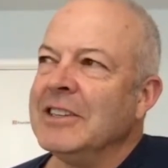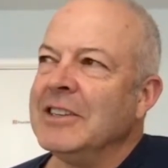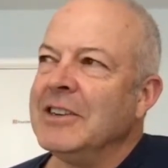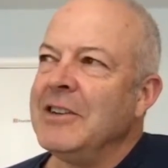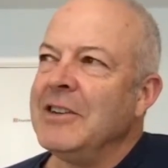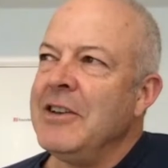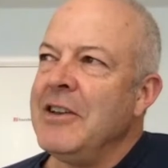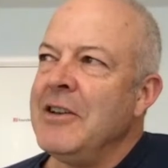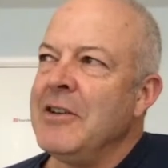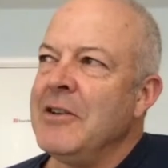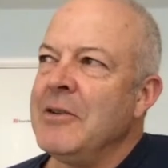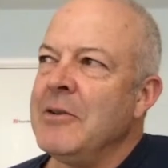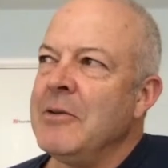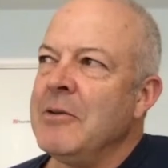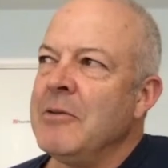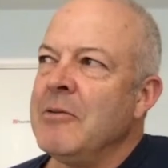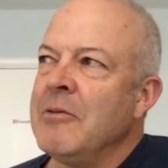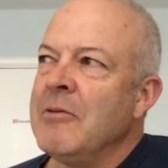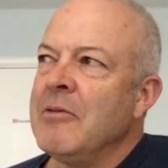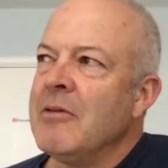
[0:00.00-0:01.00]
do
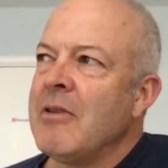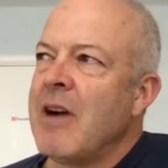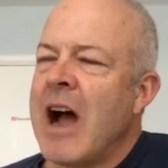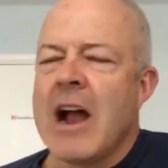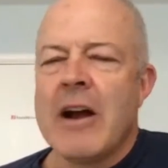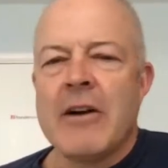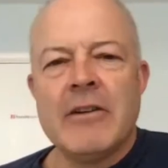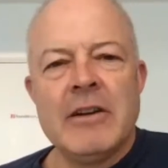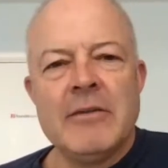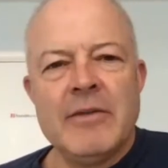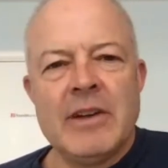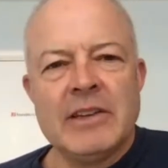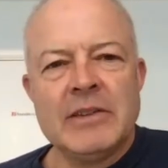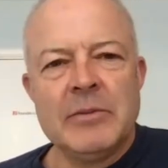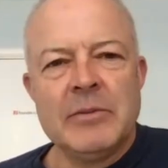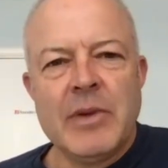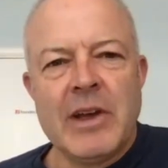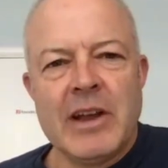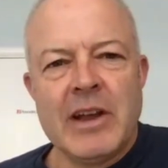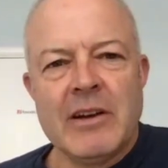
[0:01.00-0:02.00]
you hire an
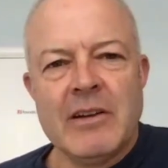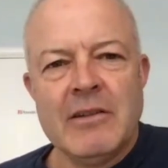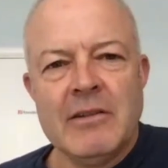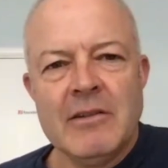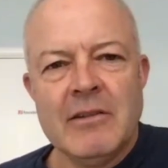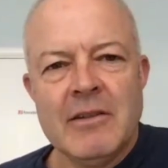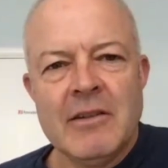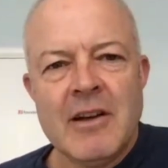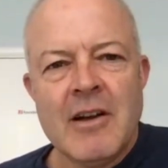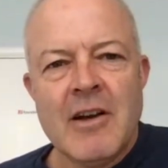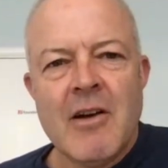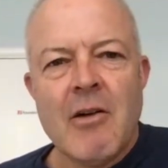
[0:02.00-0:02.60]
investment banker,